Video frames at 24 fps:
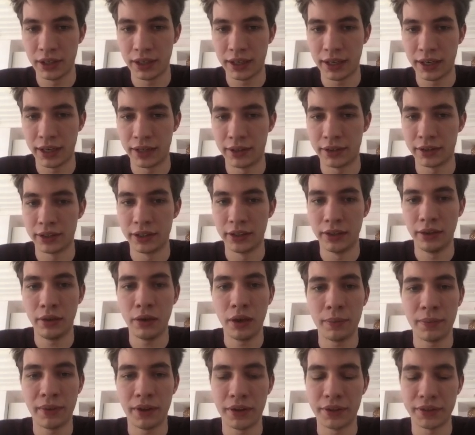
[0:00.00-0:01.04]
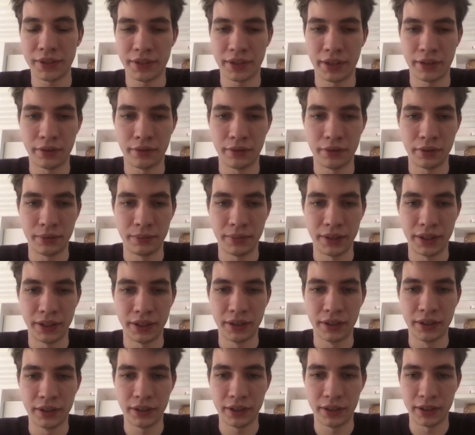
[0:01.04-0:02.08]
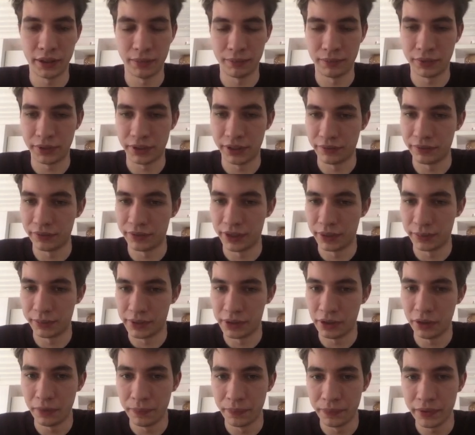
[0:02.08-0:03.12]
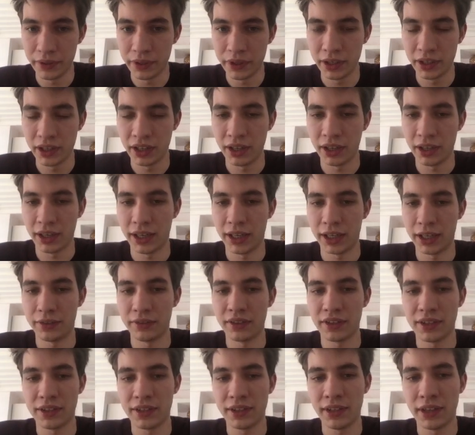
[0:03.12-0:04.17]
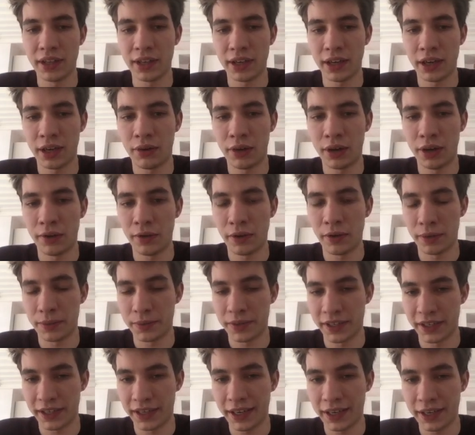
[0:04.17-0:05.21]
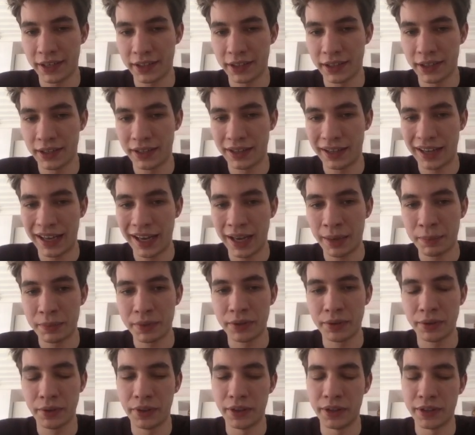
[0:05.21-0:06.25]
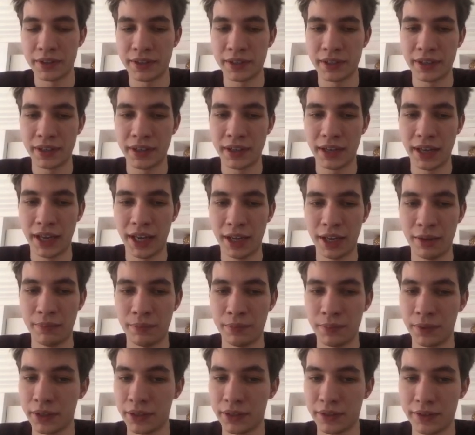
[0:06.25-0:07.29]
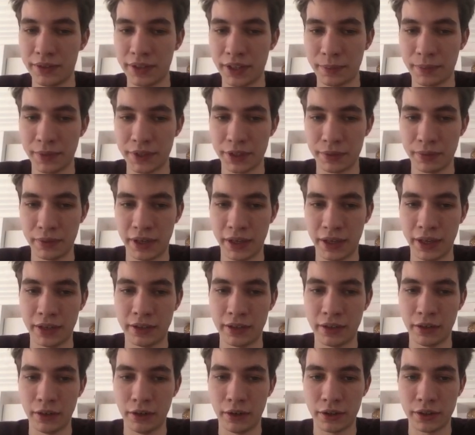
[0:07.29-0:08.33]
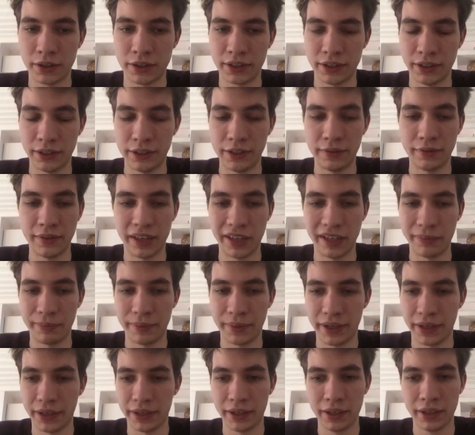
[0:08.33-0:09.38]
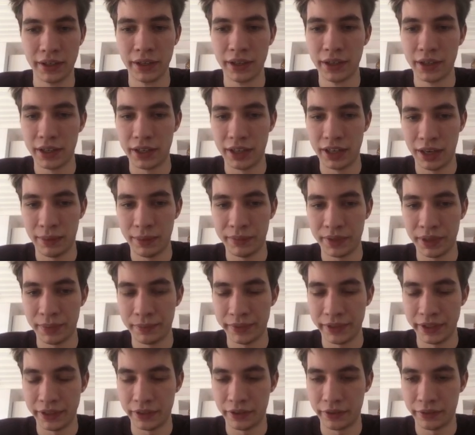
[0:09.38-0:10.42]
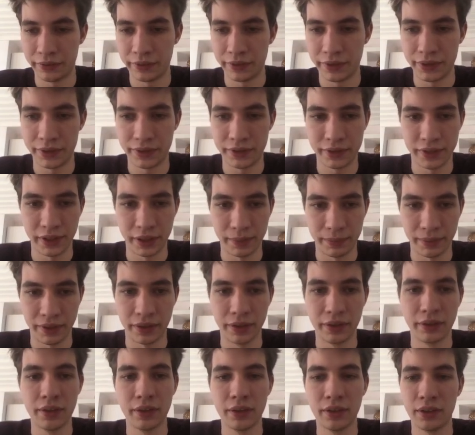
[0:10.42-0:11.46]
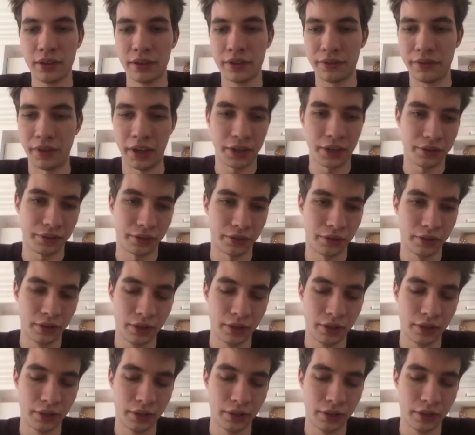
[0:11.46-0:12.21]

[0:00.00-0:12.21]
And the lower bounds are then going to be given here below. And you can see that our algorithms are tight up to this m sigma squared log t divided by lambda mean of sigma factor.